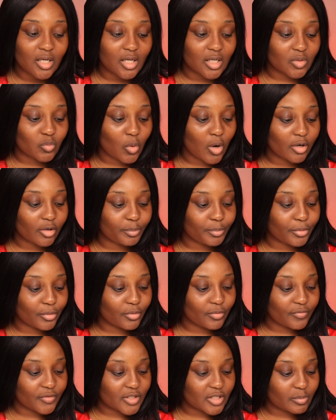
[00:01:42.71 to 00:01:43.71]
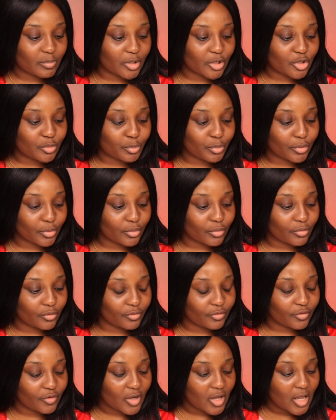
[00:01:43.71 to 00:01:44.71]
is waterproof, smudge
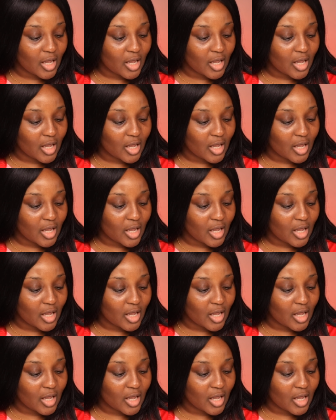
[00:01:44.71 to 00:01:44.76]
proof,